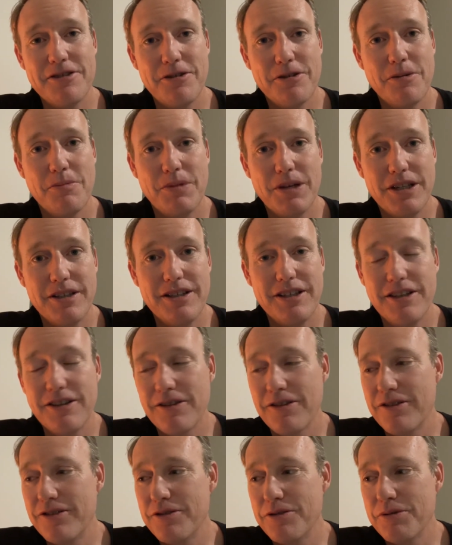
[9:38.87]
are a big
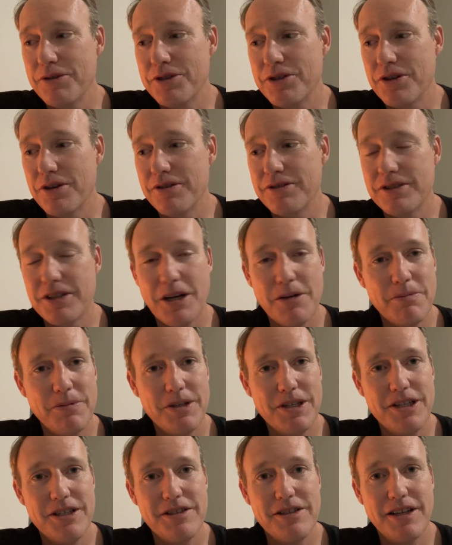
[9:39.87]
deal to insurance
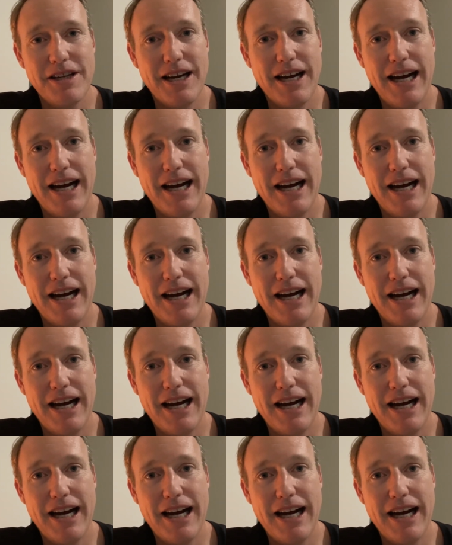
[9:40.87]
companies.